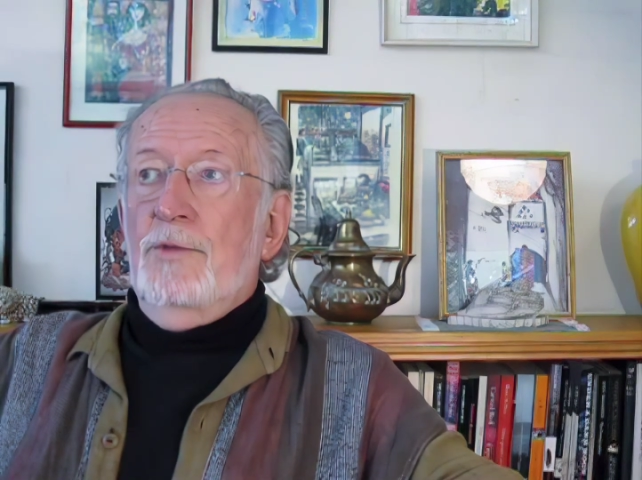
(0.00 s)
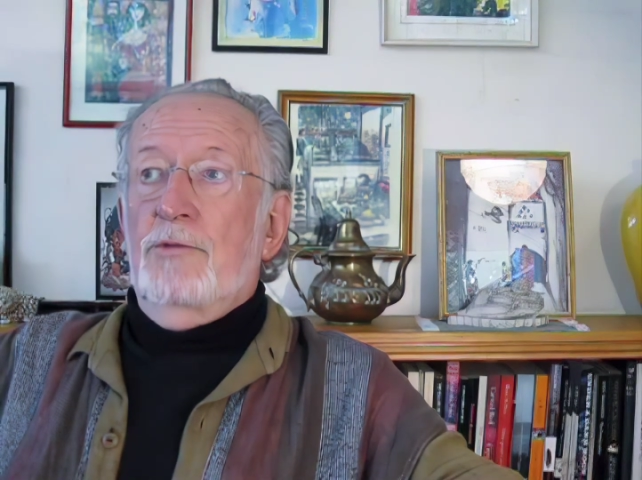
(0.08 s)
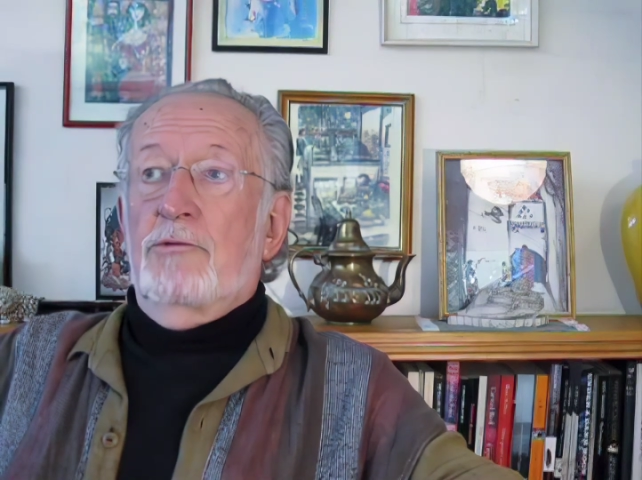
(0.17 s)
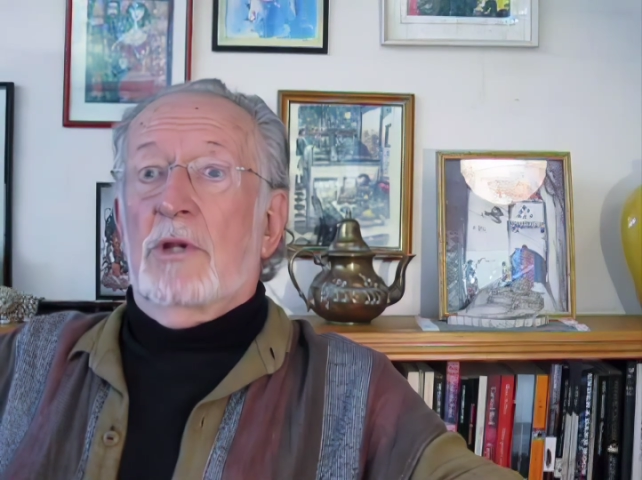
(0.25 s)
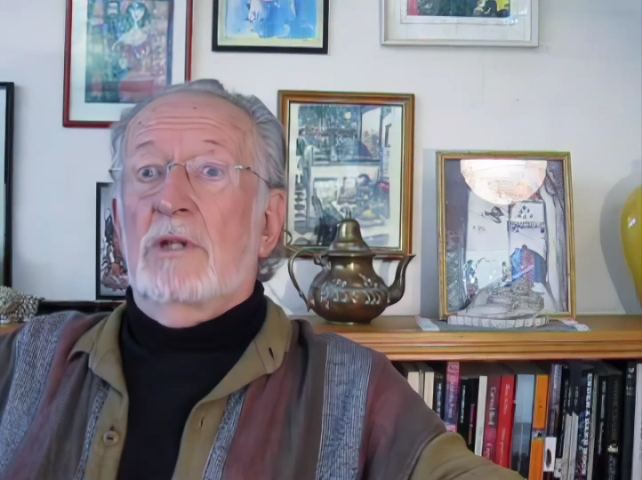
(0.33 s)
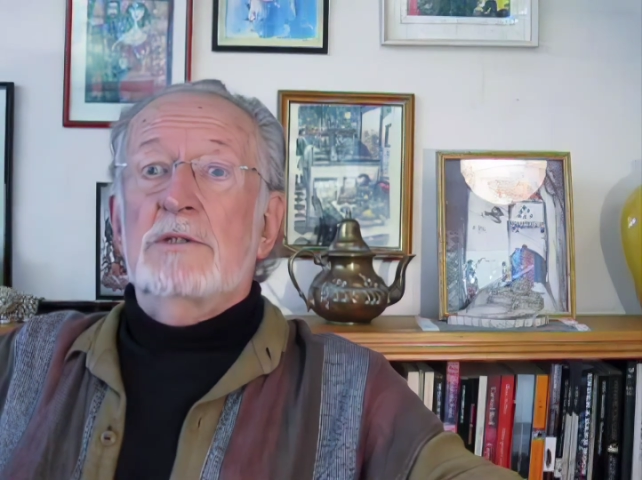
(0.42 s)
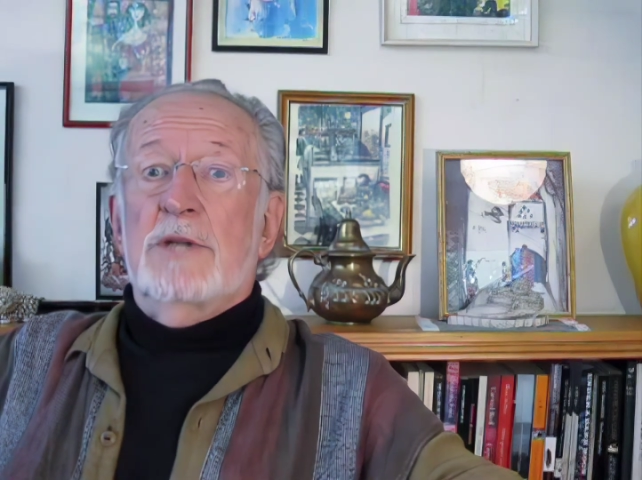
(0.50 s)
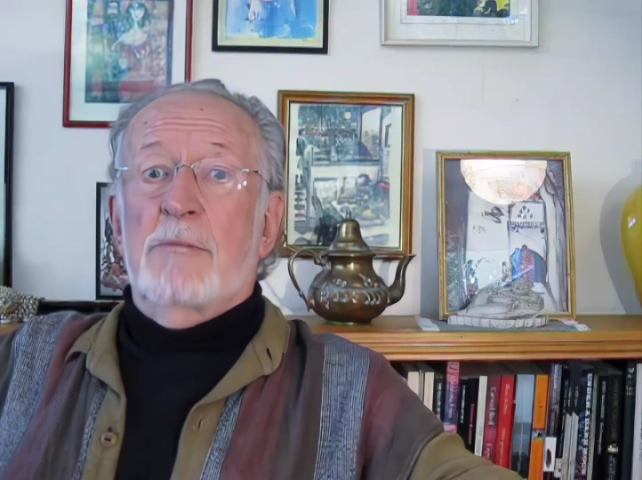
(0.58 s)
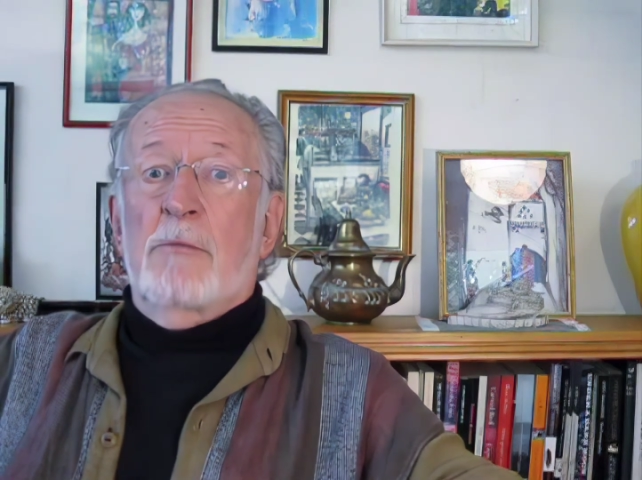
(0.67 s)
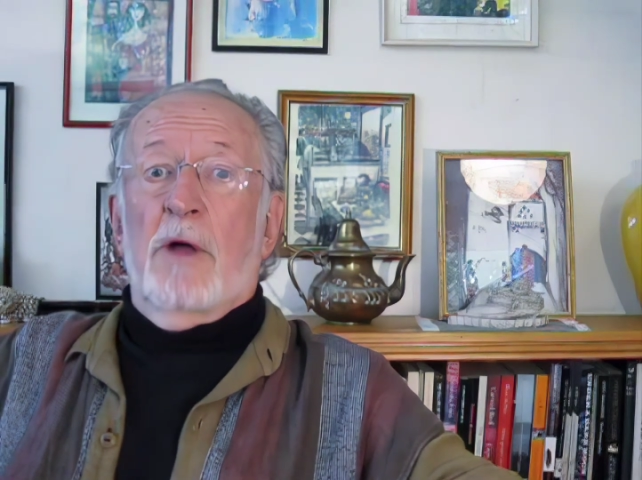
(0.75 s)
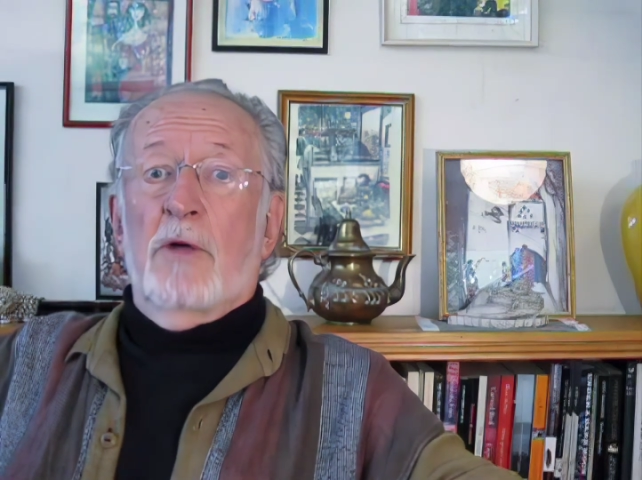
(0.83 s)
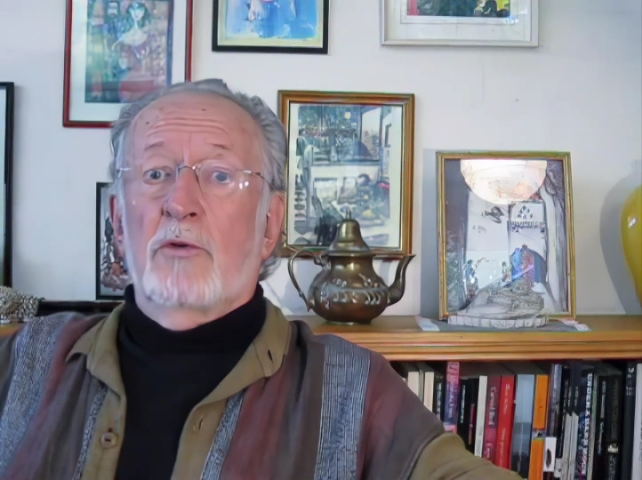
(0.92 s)
For a long
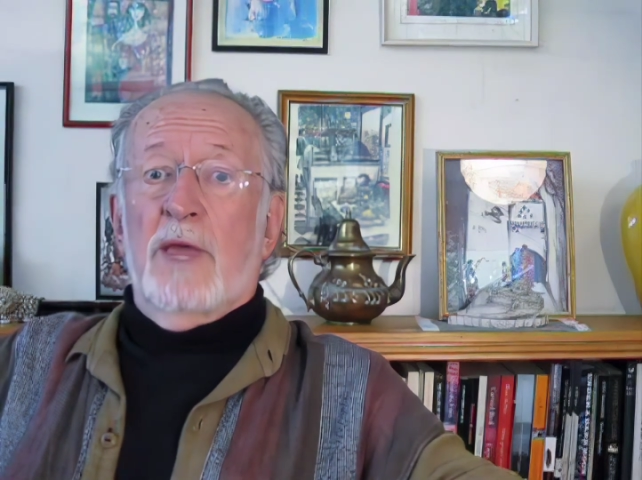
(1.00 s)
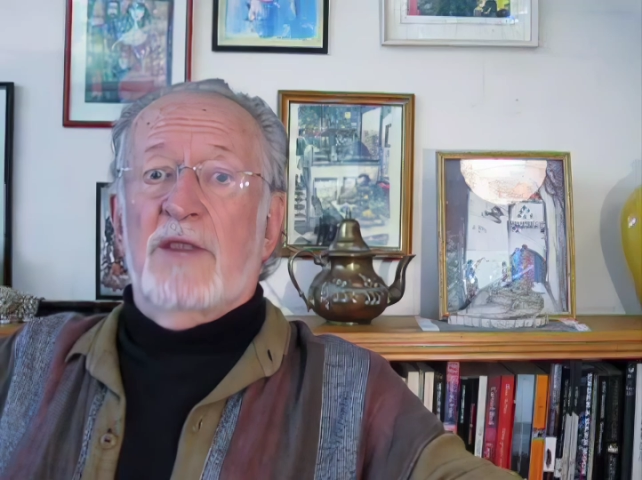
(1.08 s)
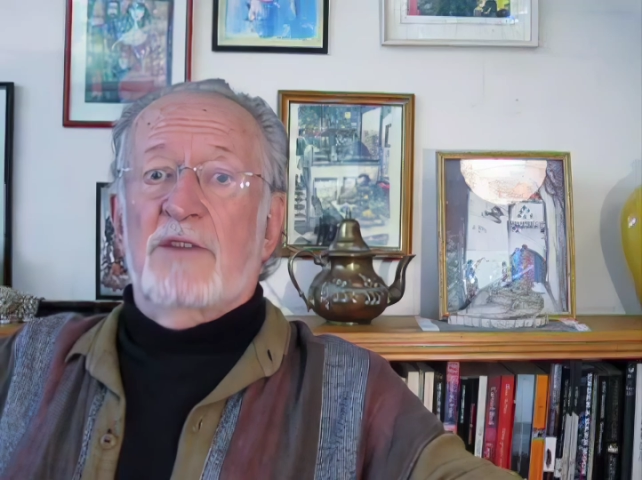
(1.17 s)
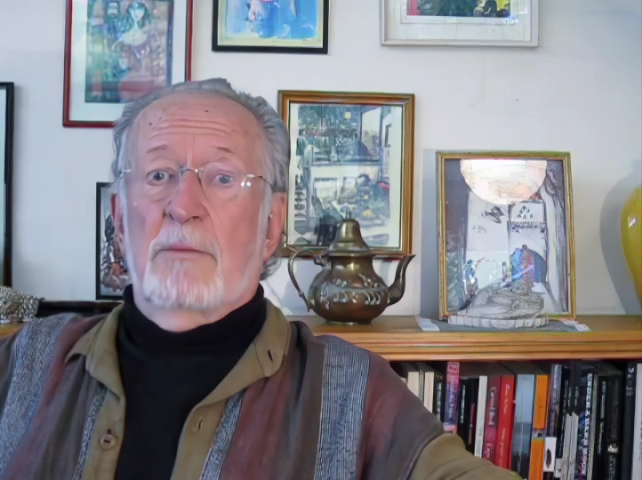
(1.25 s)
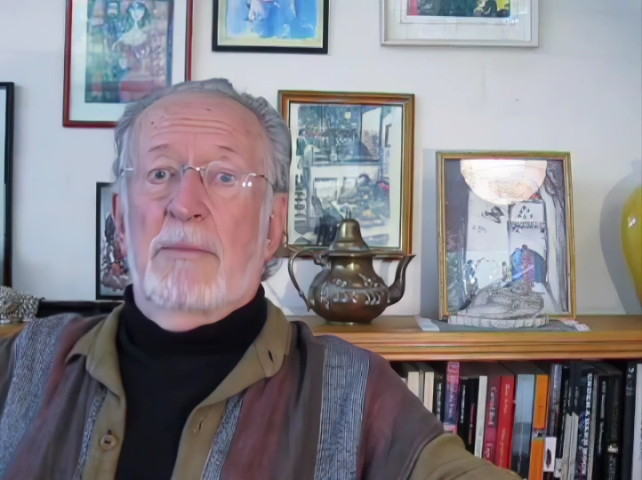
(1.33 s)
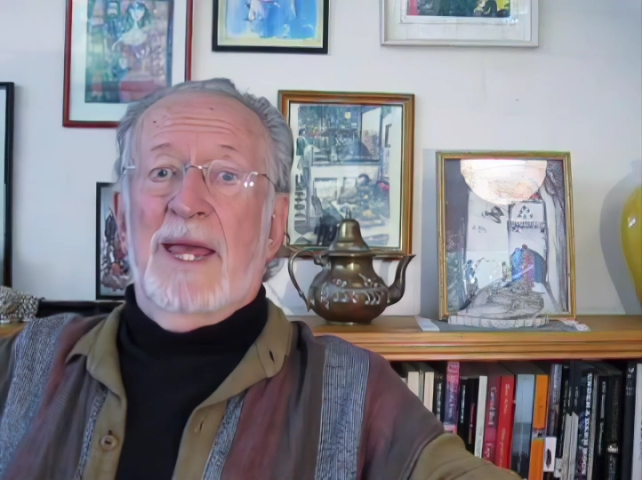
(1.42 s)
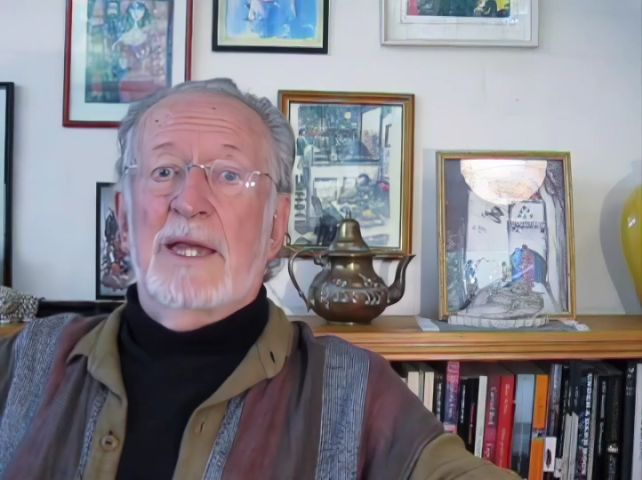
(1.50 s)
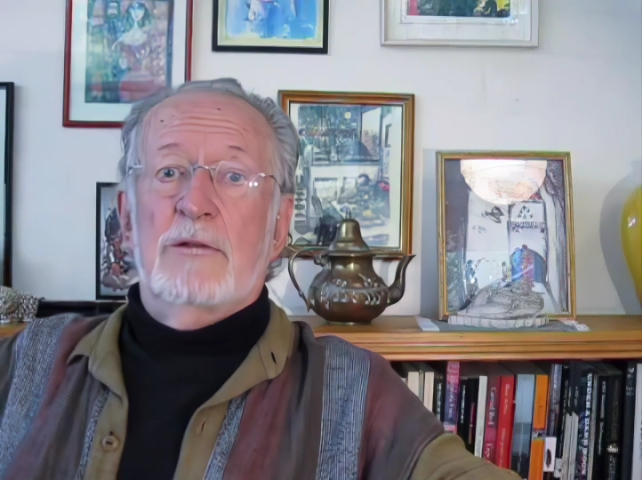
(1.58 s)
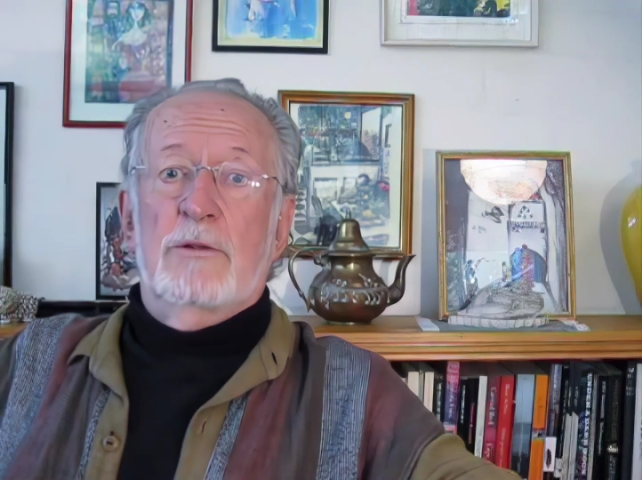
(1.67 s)
time I thought Casablanca